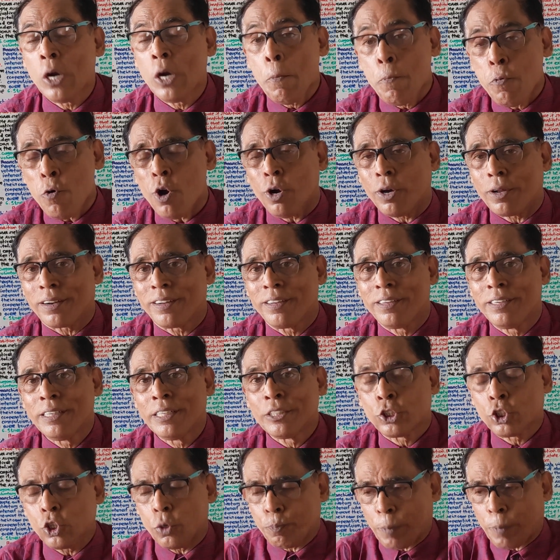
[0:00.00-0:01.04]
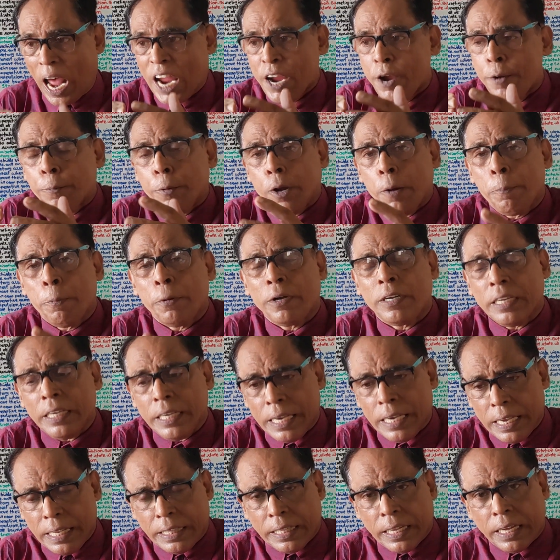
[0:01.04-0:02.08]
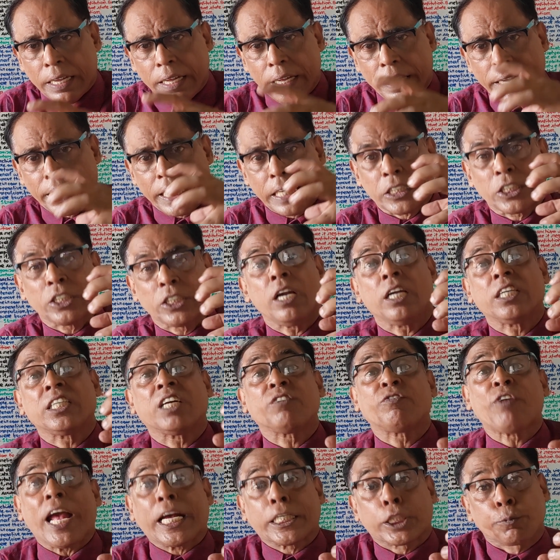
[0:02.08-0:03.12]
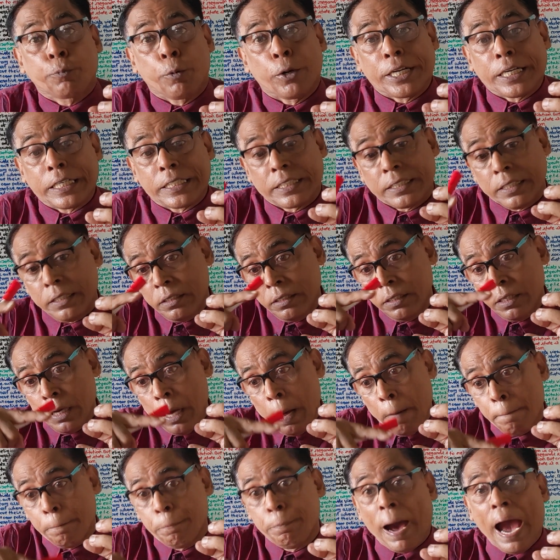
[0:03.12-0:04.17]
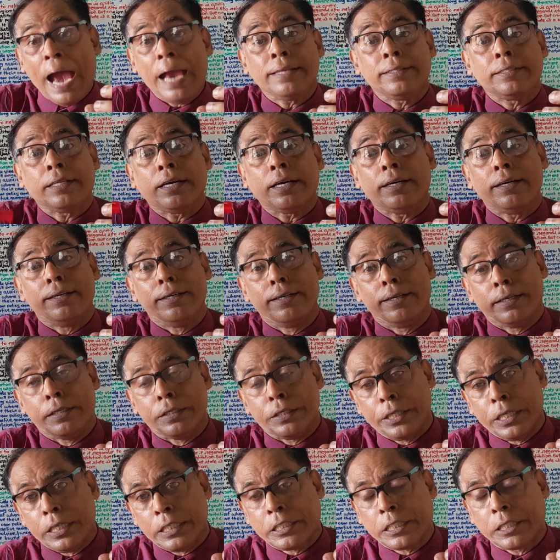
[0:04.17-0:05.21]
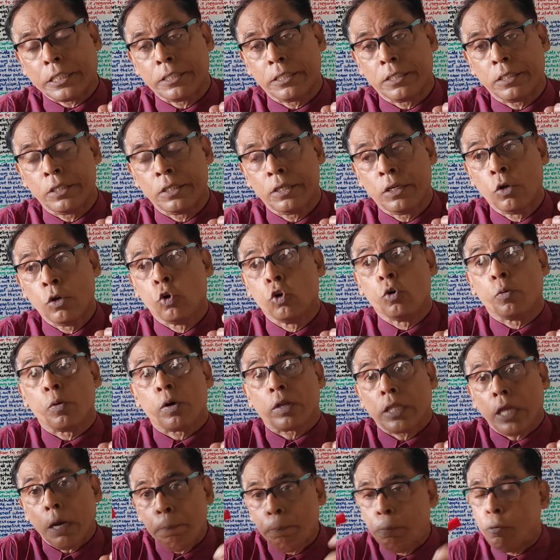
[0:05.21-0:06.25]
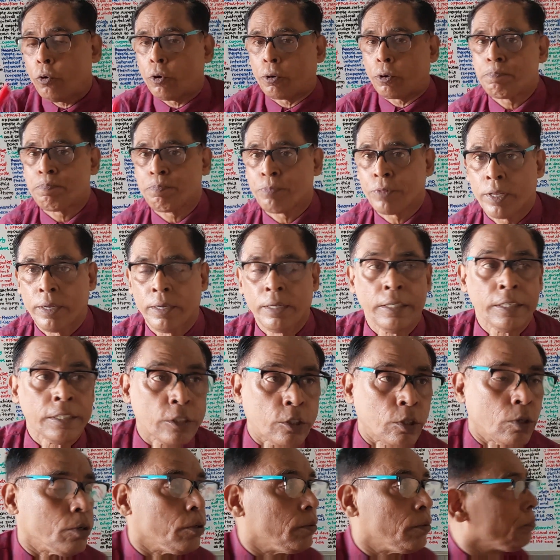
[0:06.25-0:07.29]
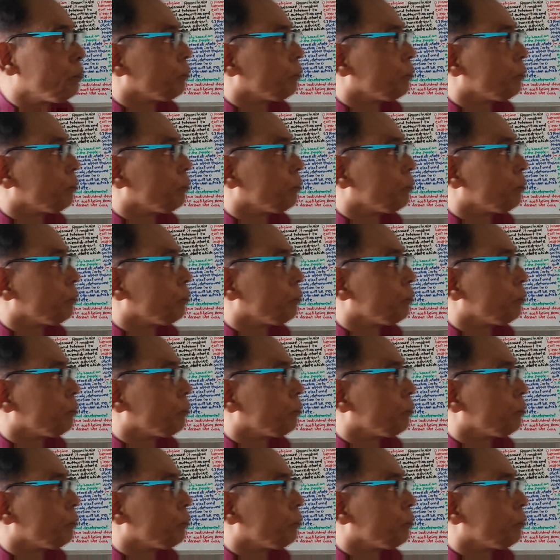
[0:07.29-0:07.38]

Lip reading: poor. So private property is the result of exploitation by the rich over the poor. So